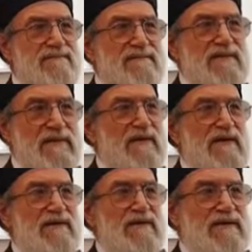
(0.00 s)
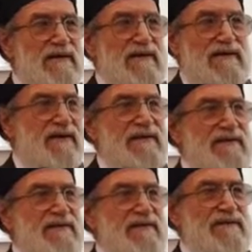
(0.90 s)
Yeah, so look at
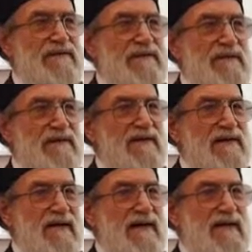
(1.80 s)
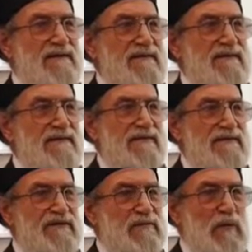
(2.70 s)
things, and
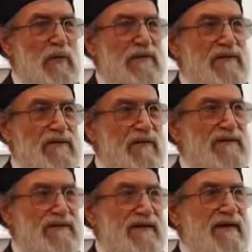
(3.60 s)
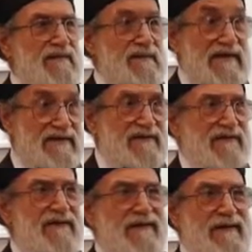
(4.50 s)
there's more to it than meets
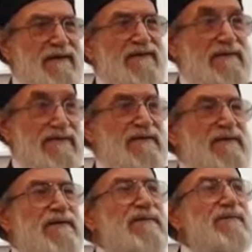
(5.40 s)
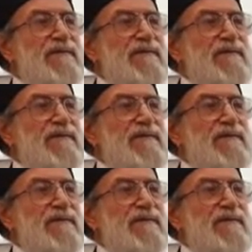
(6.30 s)
the eye, literally.